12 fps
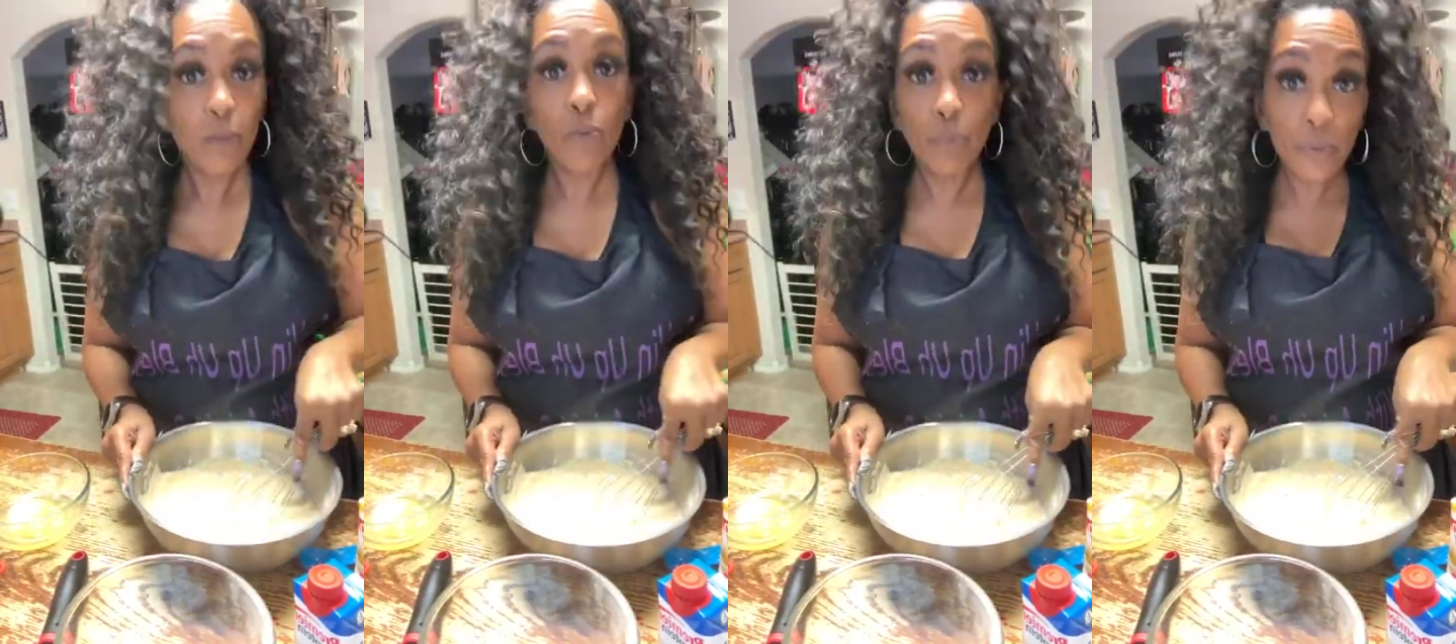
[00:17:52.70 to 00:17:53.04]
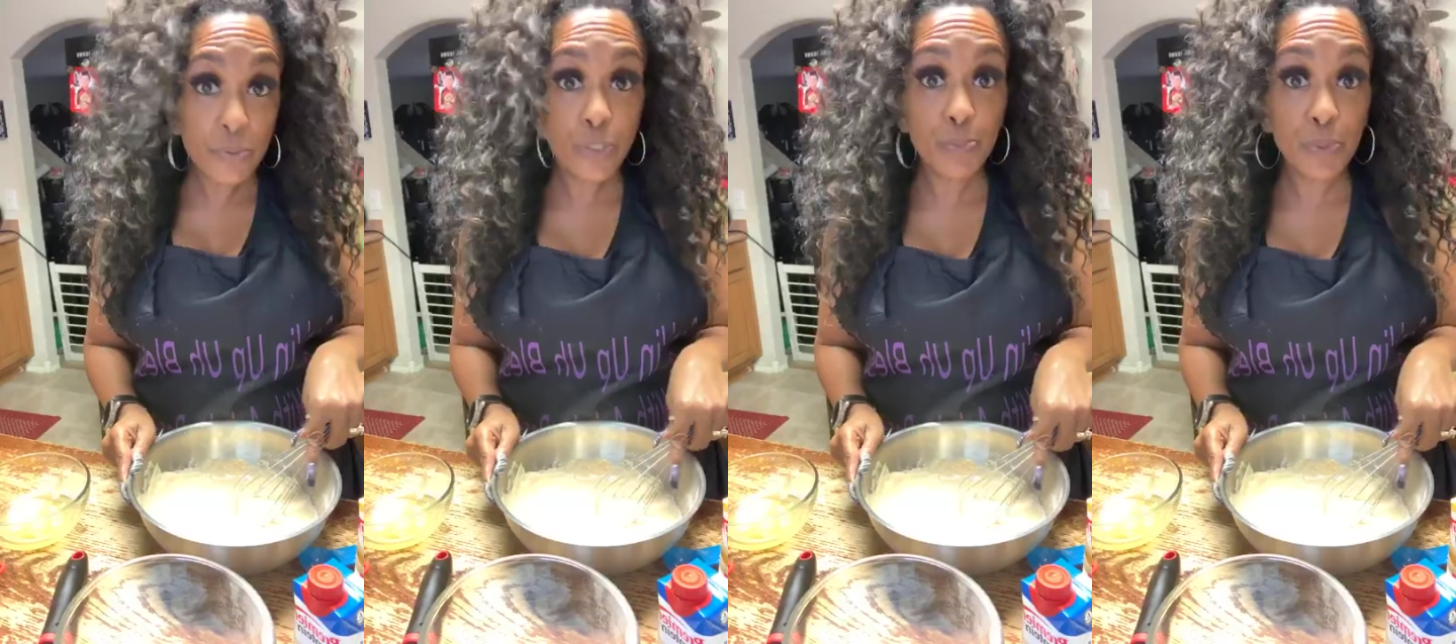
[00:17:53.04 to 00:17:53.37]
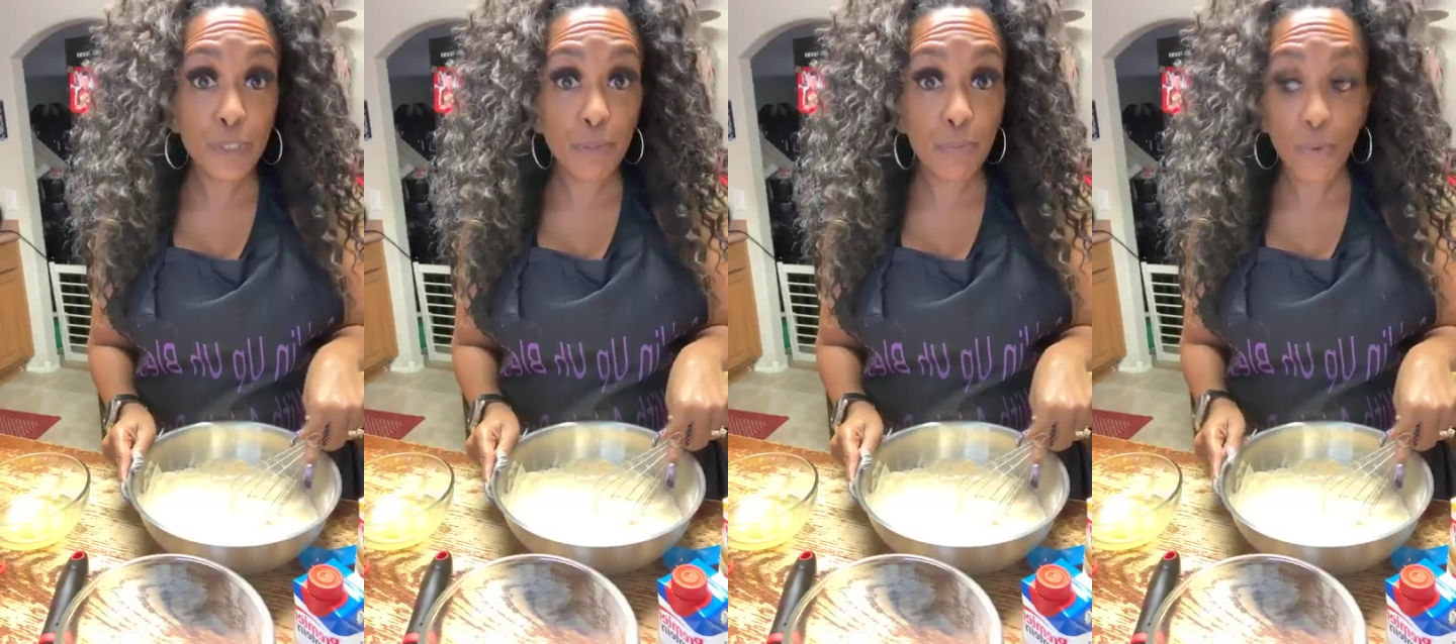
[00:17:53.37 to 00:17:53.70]
we'll just
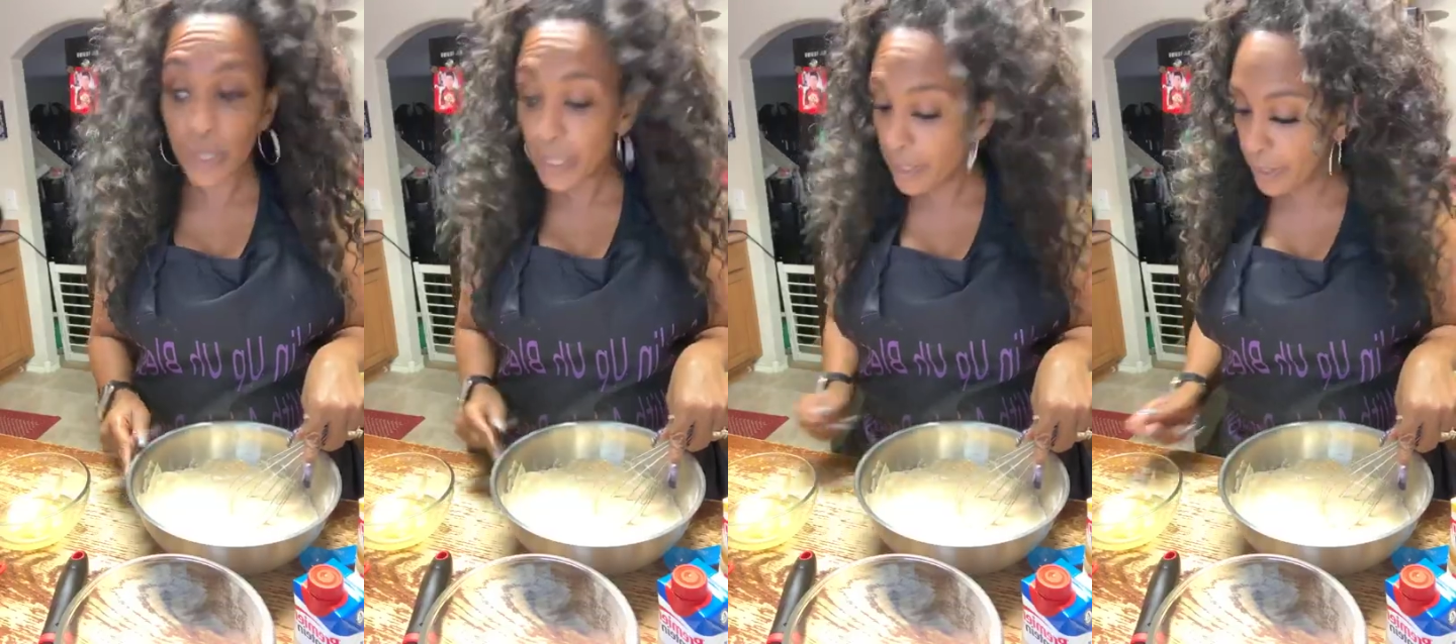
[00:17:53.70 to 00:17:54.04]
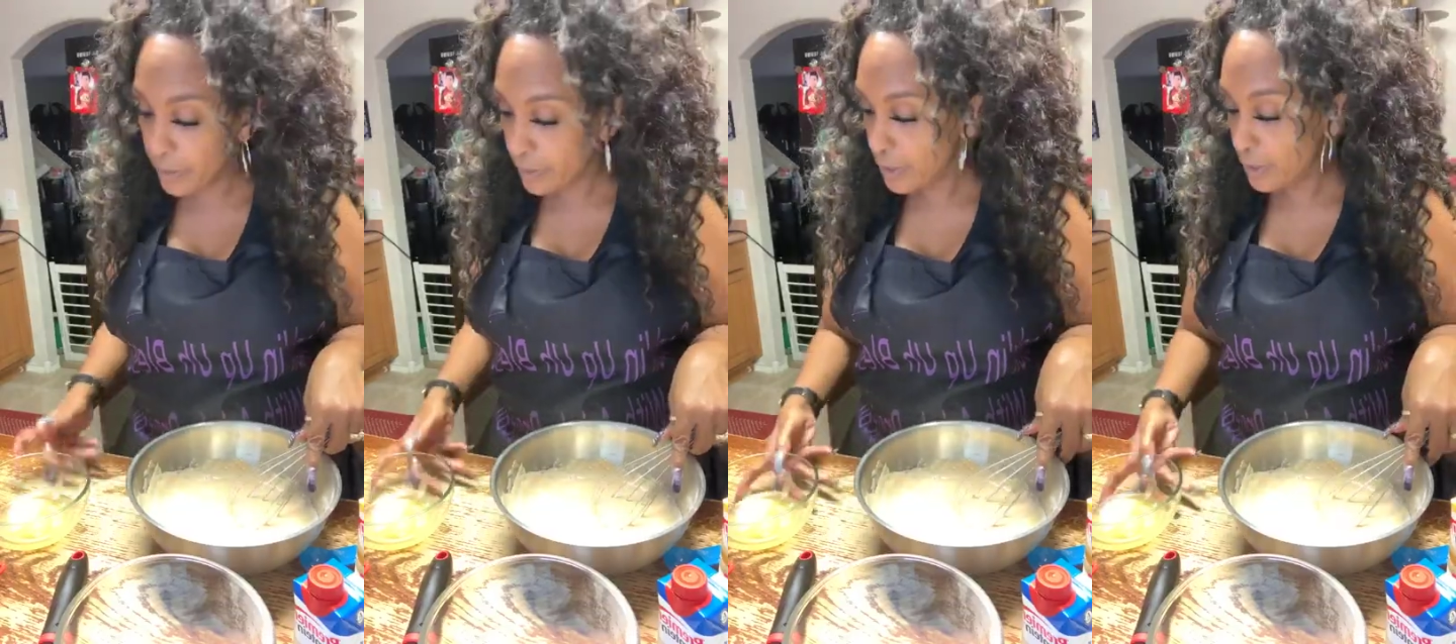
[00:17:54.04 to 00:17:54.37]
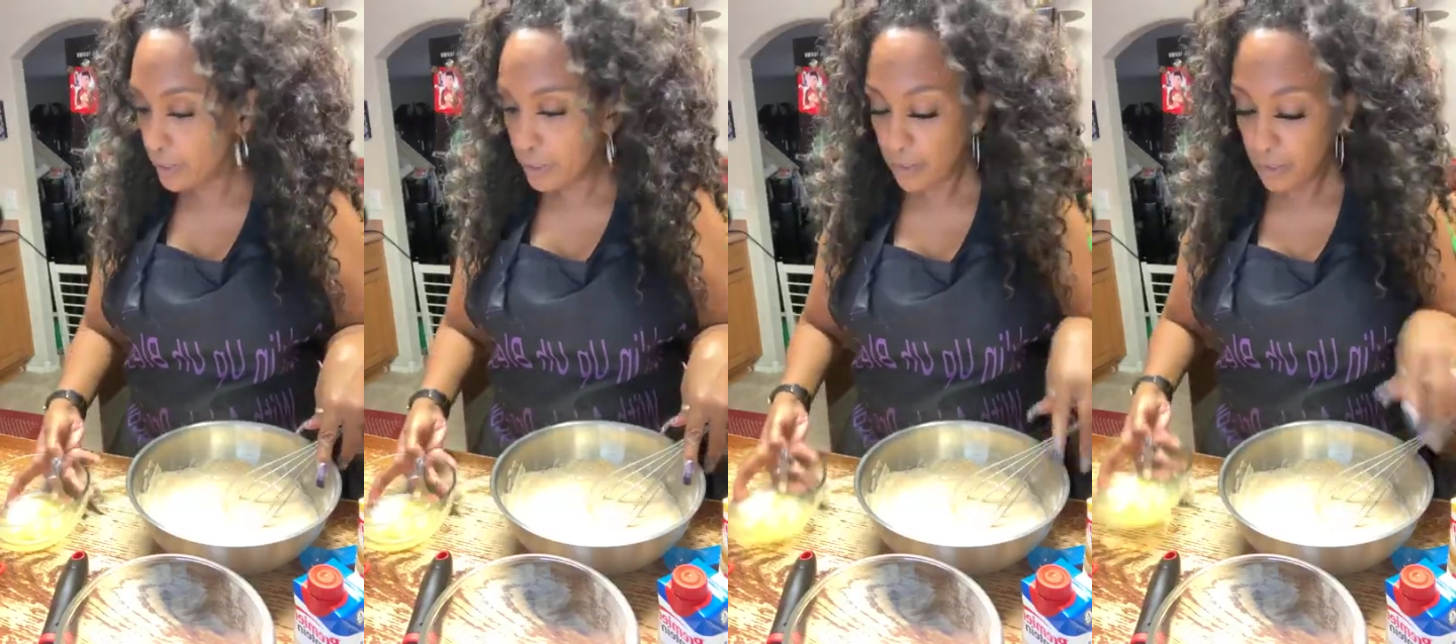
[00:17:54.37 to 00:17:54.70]
put some more in there.
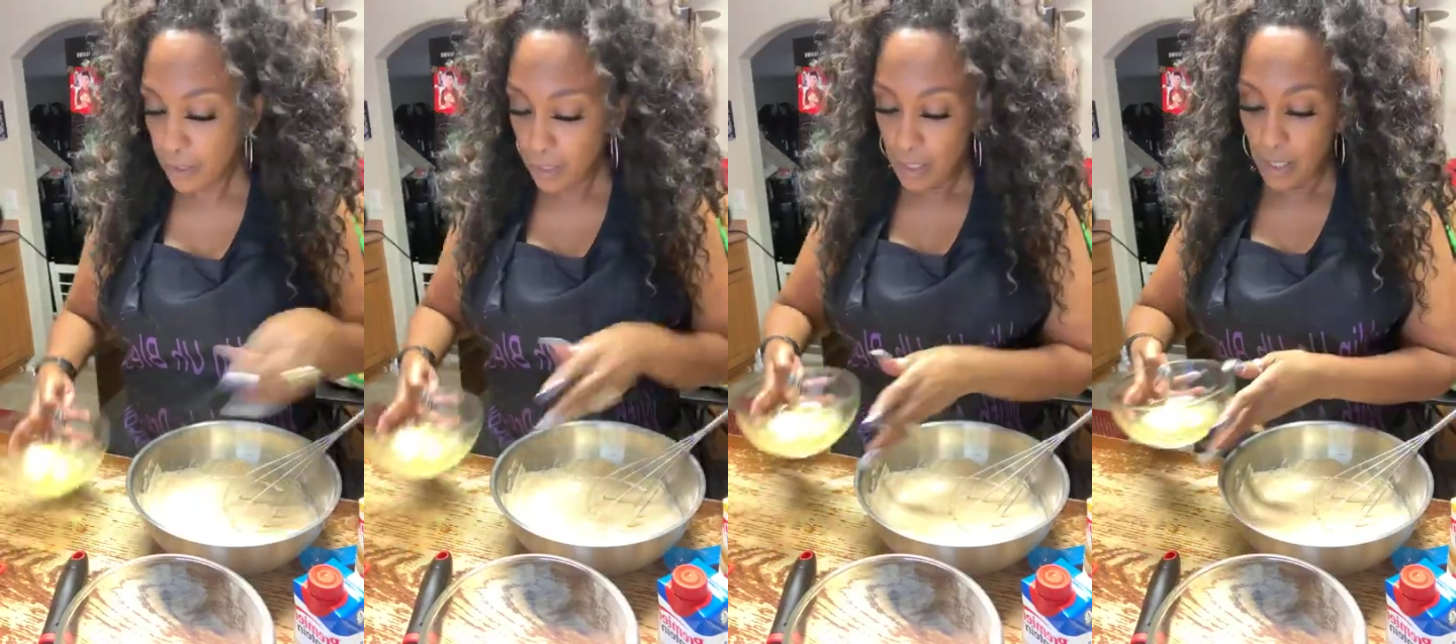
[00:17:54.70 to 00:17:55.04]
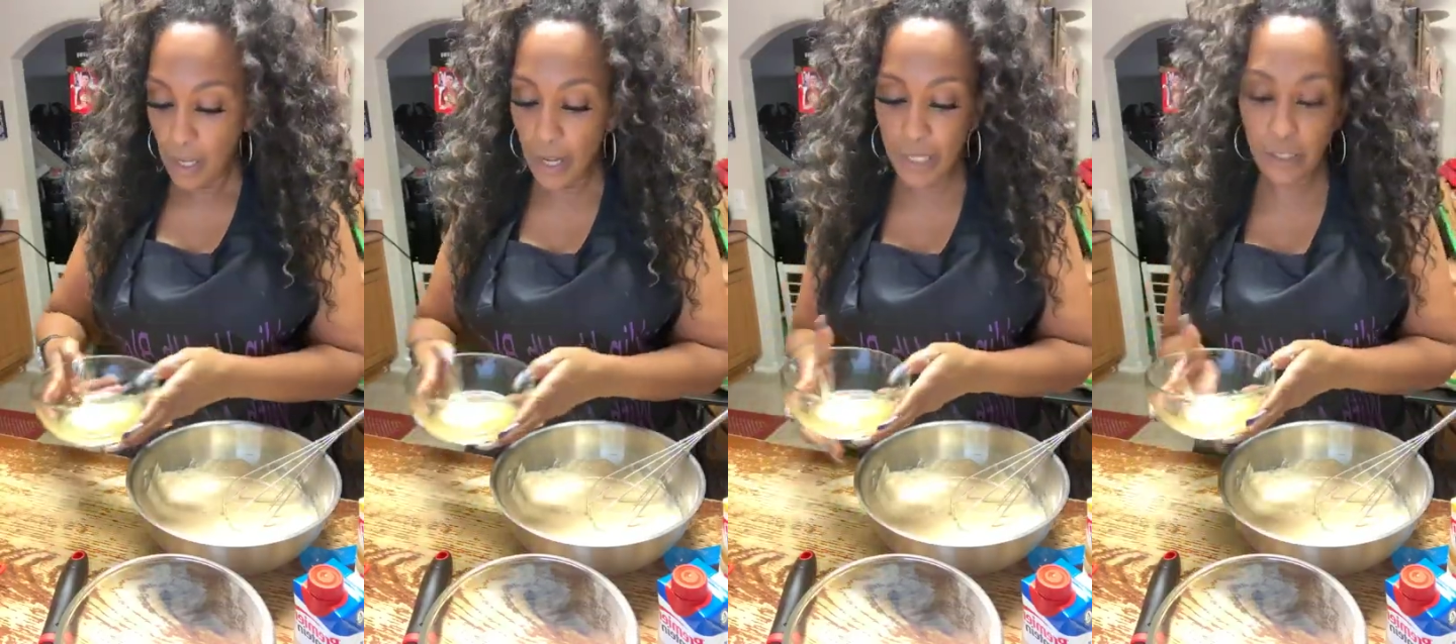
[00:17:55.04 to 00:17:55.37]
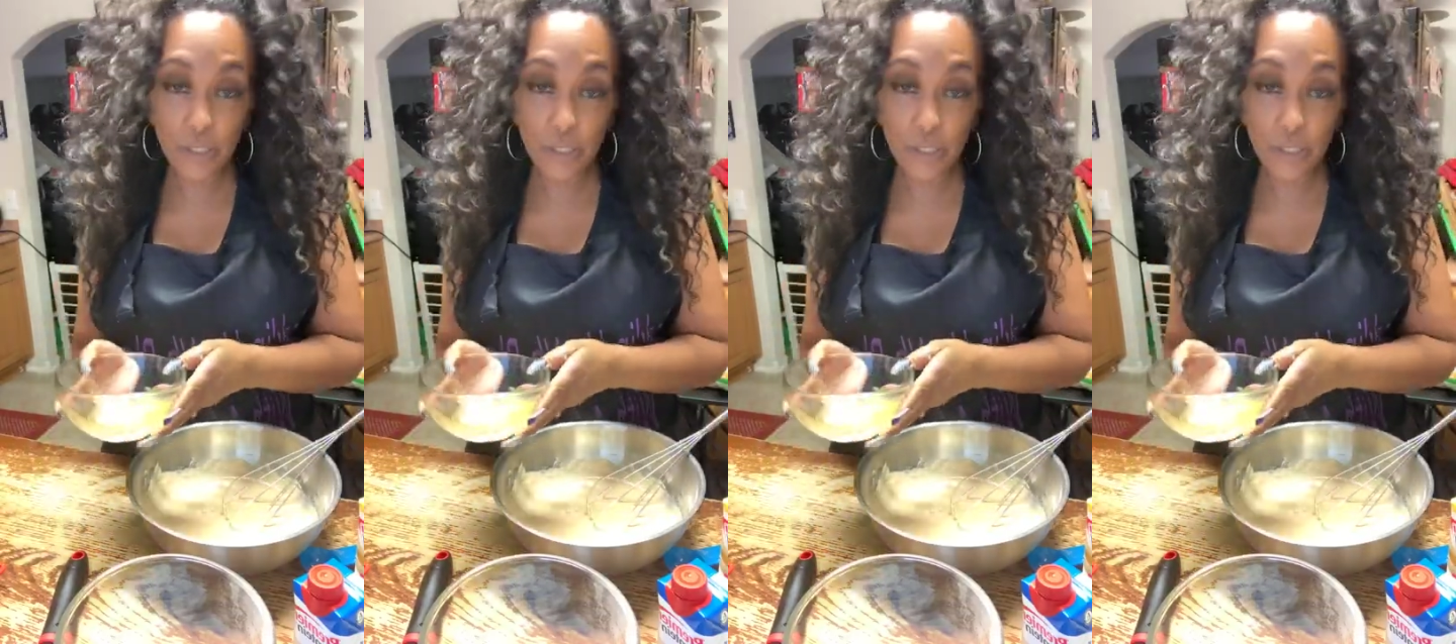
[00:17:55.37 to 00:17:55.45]
All right,